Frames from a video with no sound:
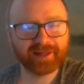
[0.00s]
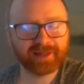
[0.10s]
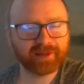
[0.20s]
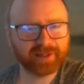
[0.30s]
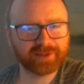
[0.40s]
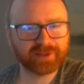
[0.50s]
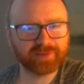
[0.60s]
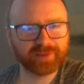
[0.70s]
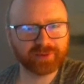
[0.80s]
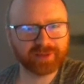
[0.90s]
I'd literally
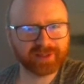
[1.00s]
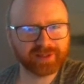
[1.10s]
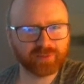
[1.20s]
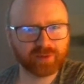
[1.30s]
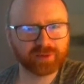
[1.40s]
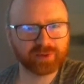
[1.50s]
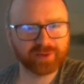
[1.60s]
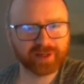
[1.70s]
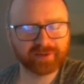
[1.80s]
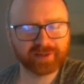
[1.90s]
been looking at the one below
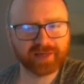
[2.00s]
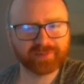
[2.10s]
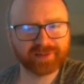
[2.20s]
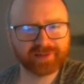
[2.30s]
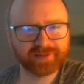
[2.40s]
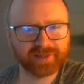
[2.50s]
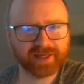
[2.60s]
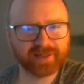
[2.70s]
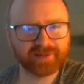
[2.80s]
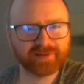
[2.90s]
the England Gambit
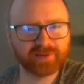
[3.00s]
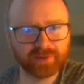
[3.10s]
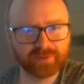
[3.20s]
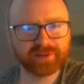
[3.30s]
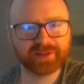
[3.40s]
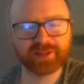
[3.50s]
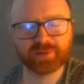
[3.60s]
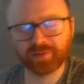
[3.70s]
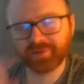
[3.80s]
and noticed this one